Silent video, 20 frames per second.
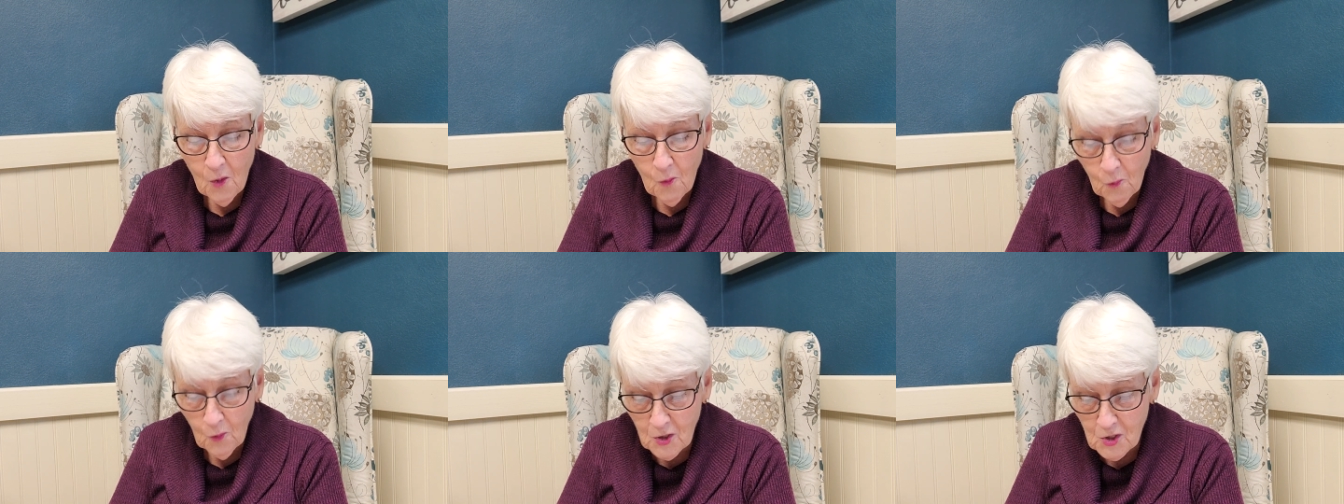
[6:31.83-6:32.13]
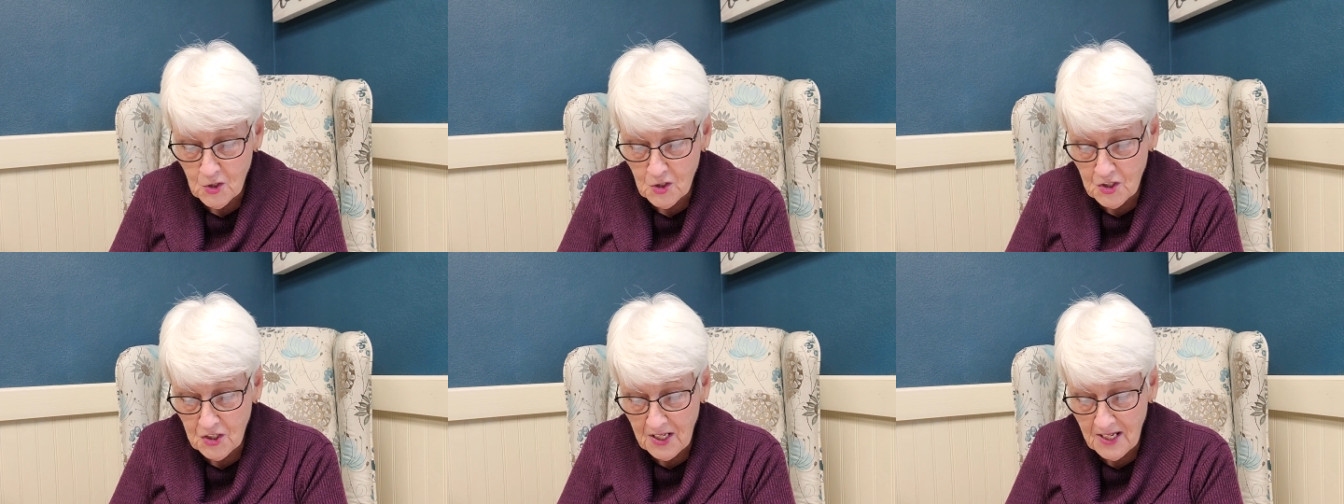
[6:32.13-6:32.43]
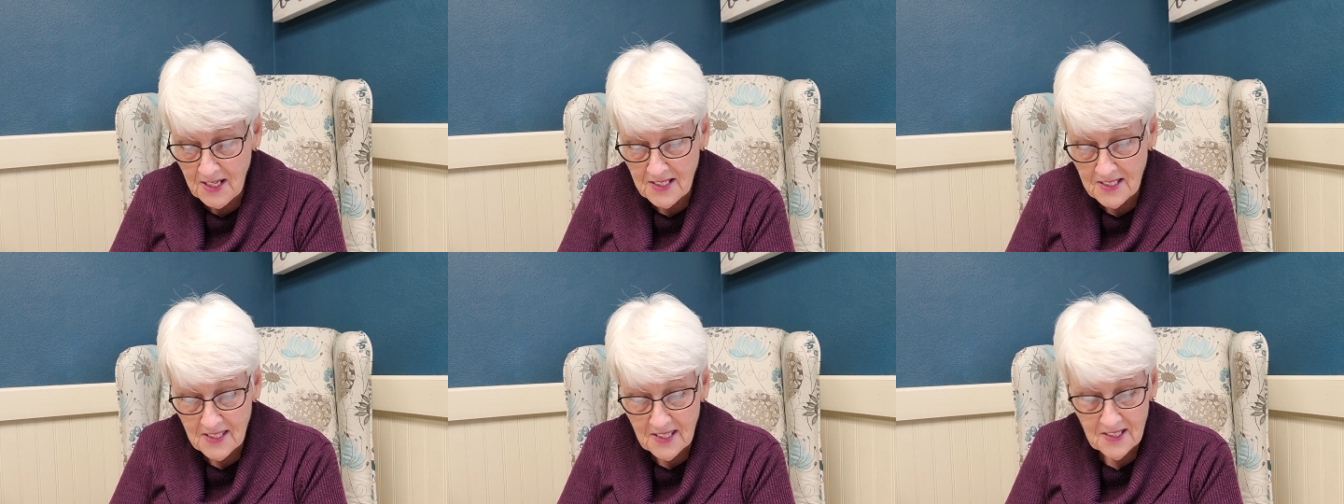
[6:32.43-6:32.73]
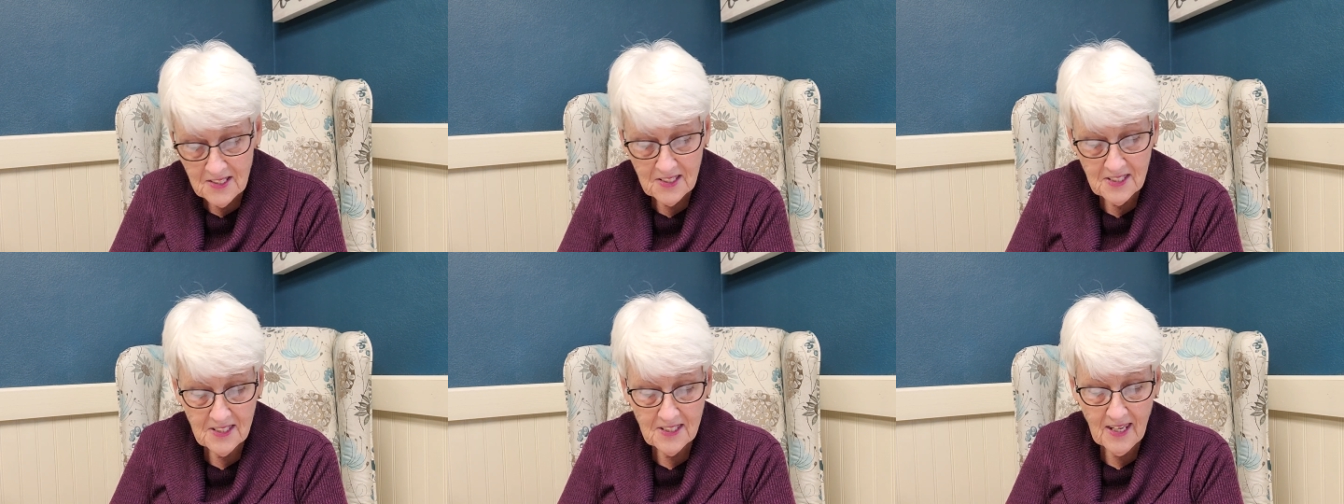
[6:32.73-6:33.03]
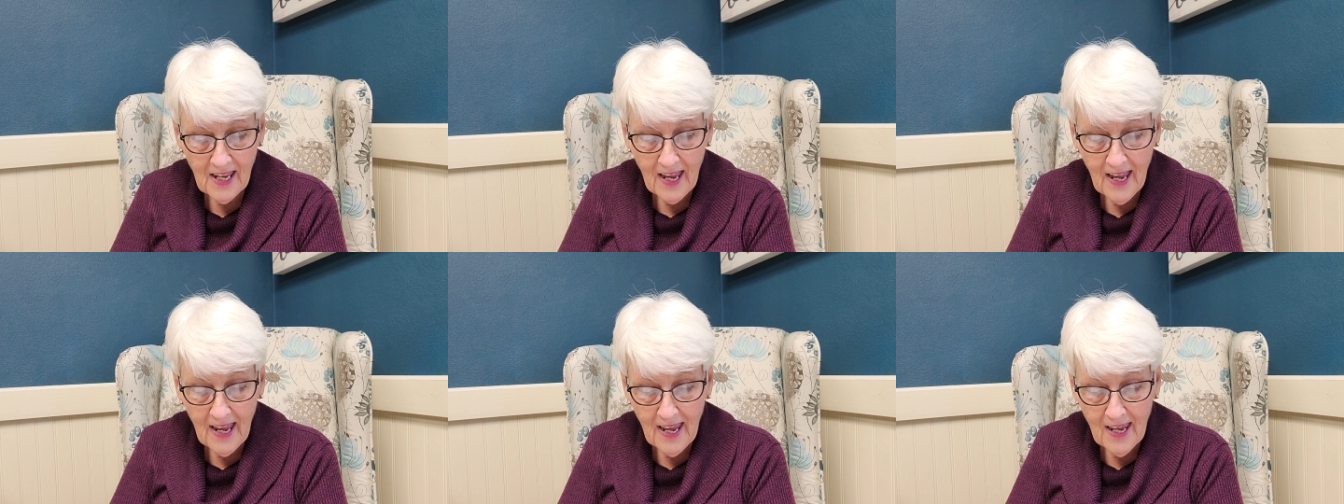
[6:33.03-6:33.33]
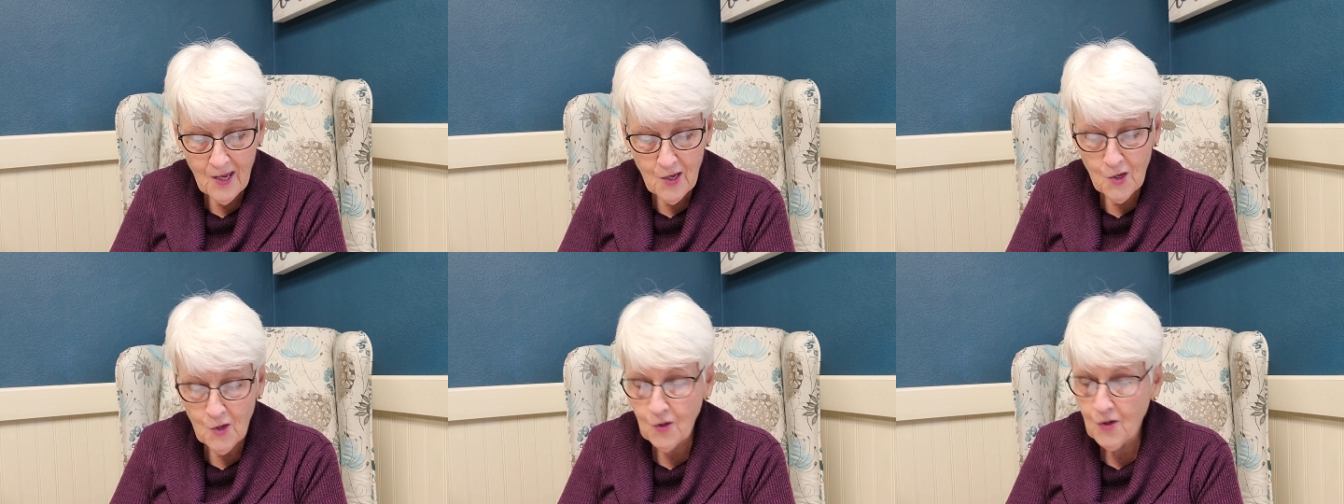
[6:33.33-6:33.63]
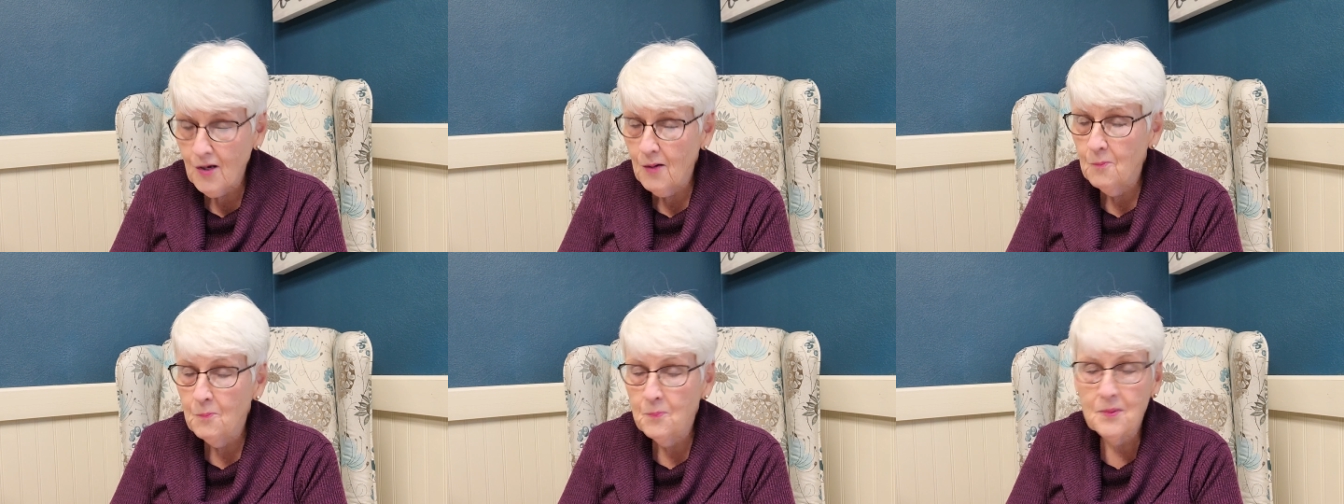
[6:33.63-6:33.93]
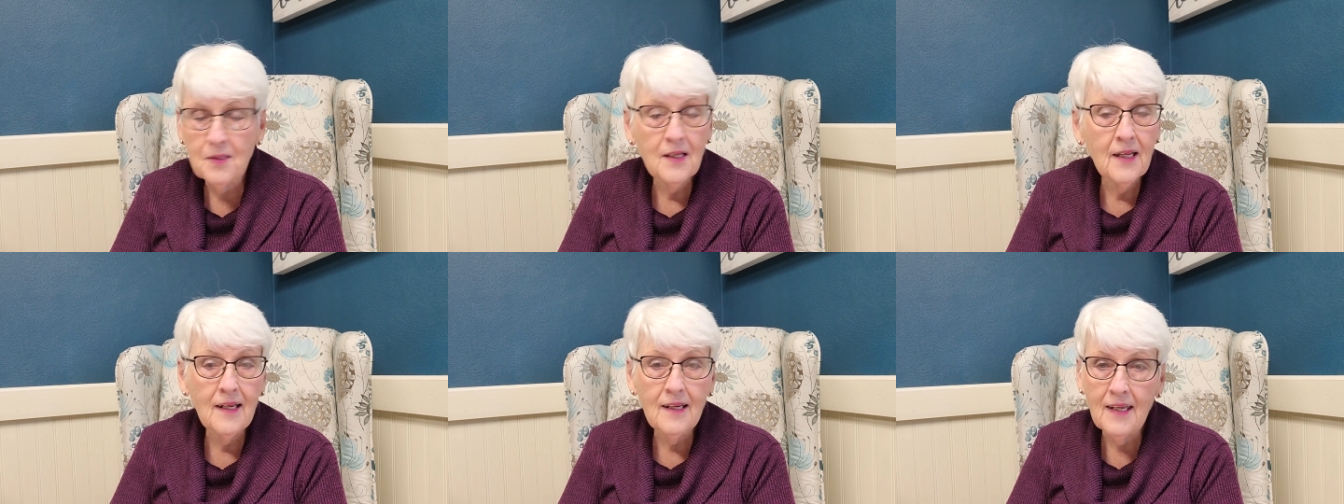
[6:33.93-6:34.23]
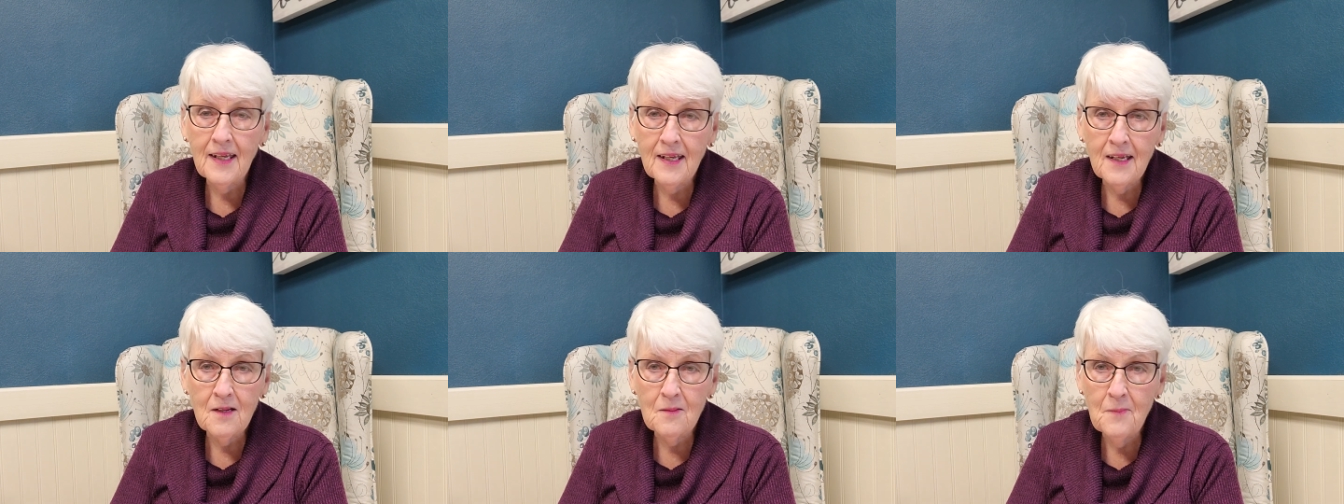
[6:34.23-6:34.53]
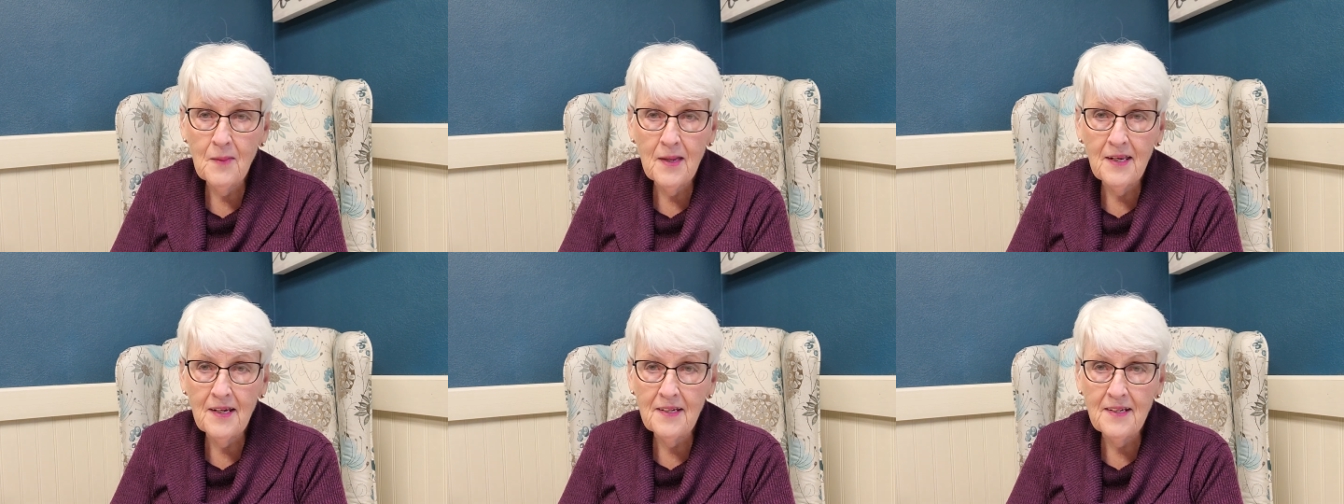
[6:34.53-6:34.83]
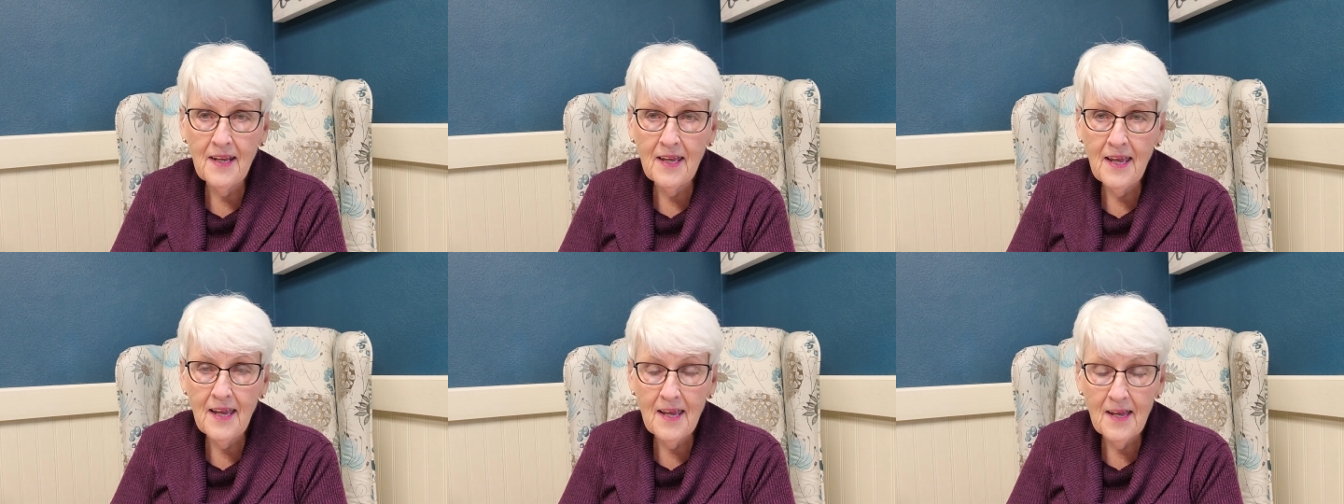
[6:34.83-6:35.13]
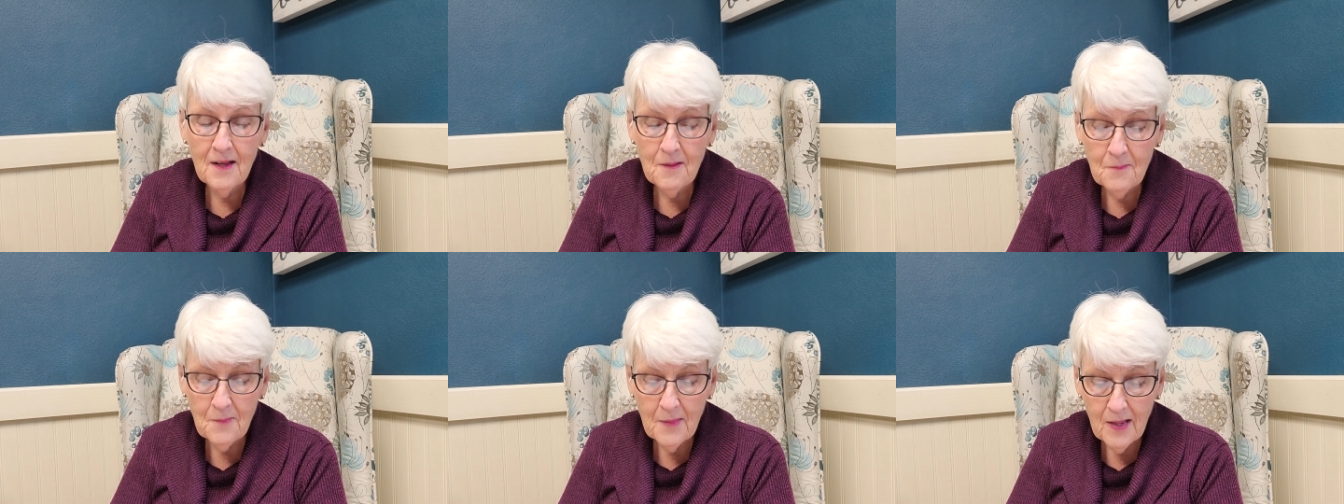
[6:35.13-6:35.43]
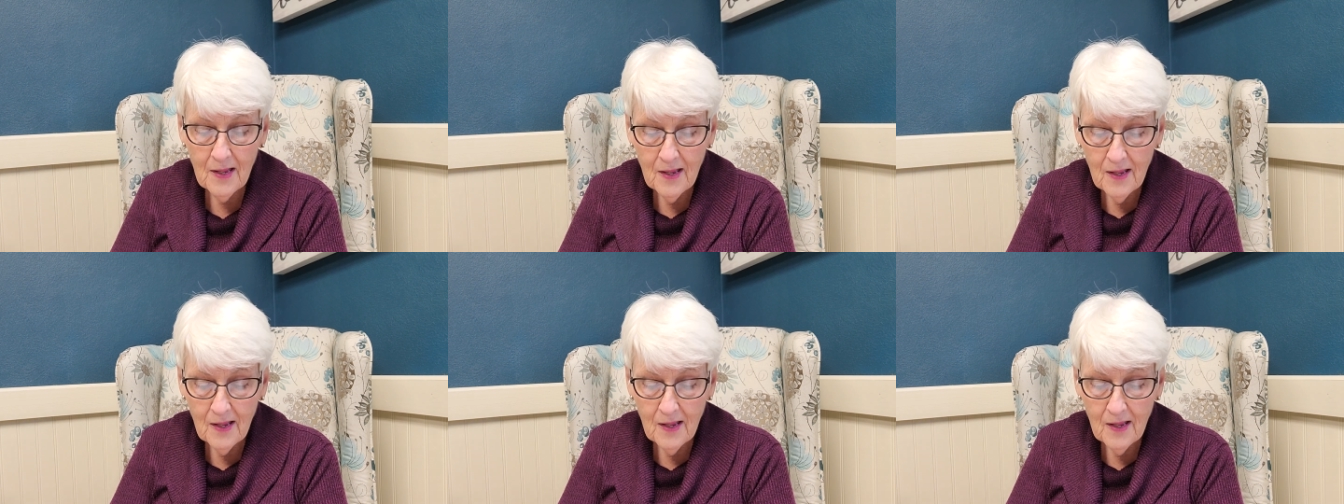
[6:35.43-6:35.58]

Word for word: Would Jesus say you're completely committed to him